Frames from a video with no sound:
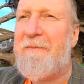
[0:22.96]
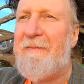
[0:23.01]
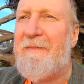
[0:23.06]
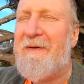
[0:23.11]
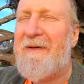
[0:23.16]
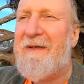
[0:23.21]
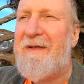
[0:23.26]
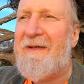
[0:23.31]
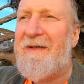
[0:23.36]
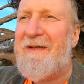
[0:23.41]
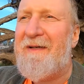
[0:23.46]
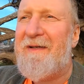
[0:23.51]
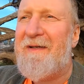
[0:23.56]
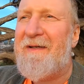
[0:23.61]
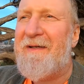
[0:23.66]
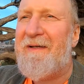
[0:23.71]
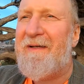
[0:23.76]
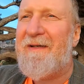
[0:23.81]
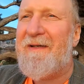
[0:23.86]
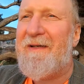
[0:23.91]

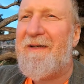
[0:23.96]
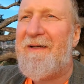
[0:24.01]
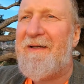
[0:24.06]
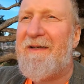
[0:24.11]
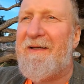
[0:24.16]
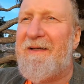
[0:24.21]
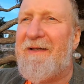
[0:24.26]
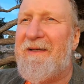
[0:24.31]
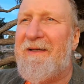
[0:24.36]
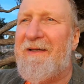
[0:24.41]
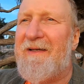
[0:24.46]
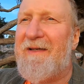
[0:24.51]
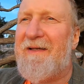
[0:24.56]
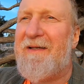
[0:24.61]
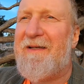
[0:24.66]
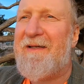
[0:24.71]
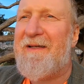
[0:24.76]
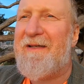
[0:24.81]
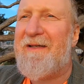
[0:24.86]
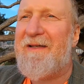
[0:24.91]

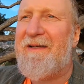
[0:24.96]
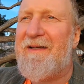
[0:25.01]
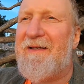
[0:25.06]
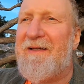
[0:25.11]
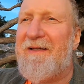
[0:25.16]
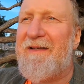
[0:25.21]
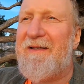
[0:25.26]
(silence)